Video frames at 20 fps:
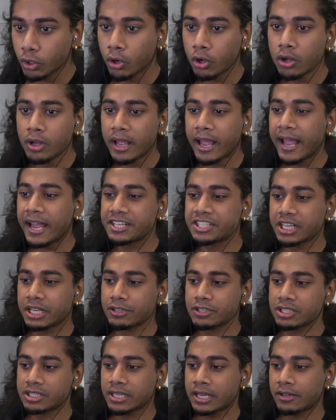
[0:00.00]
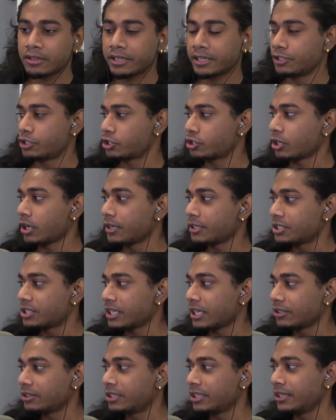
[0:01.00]
The whole agile style and strong
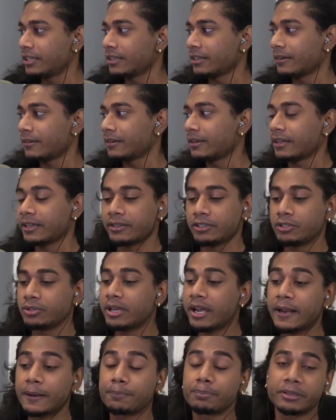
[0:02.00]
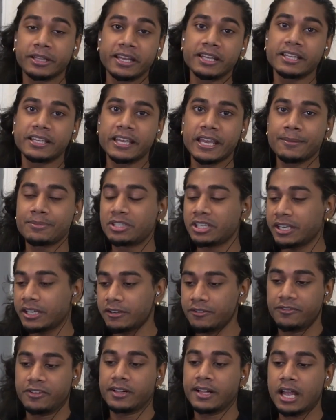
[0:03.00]
style thing, you gotta play the game to get a
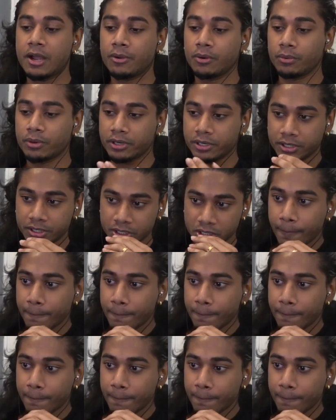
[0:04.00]
feel how it works.